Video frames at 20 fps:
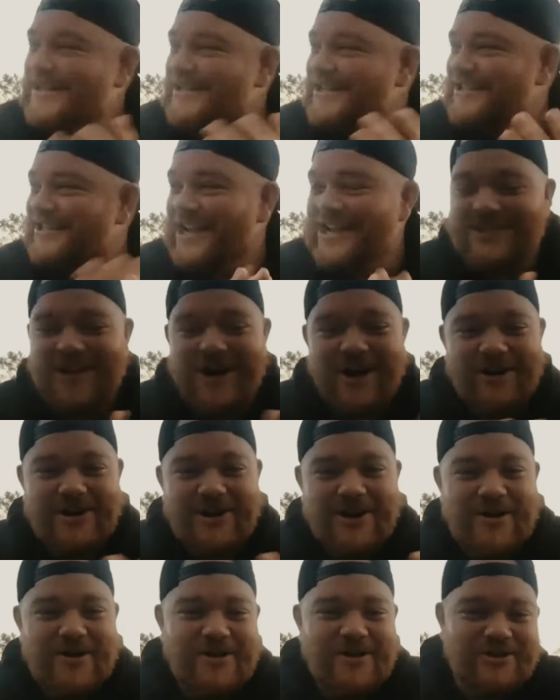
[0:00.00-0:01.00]
says on
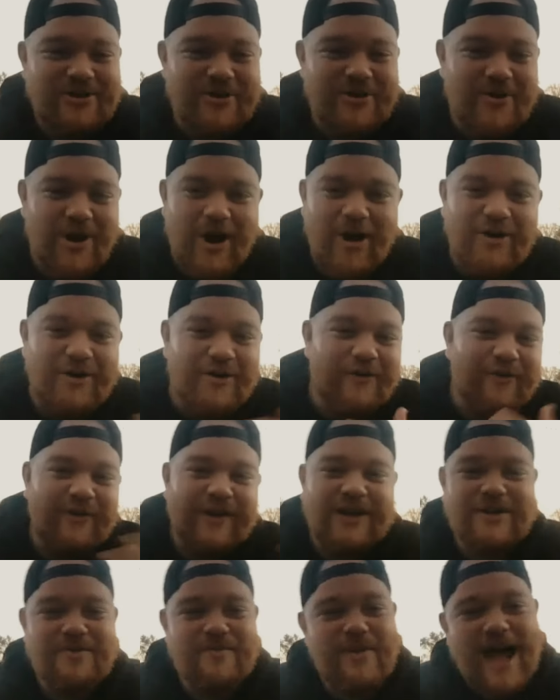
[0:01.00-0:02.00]
here that you're an
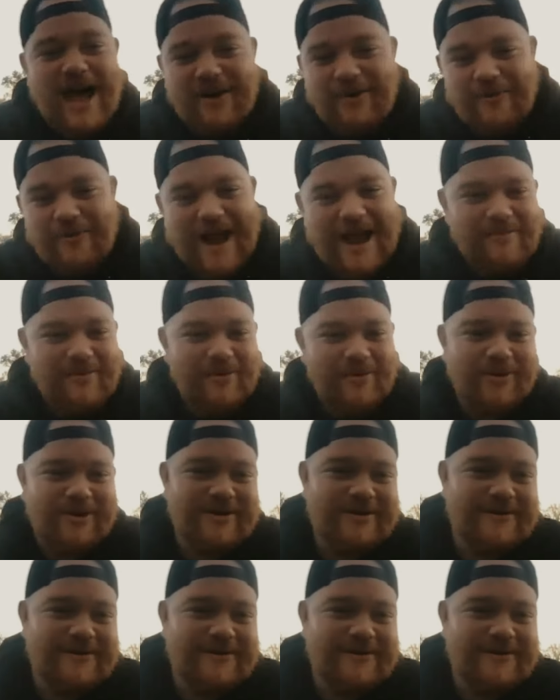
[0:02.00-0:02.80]
undefeated battle rapper.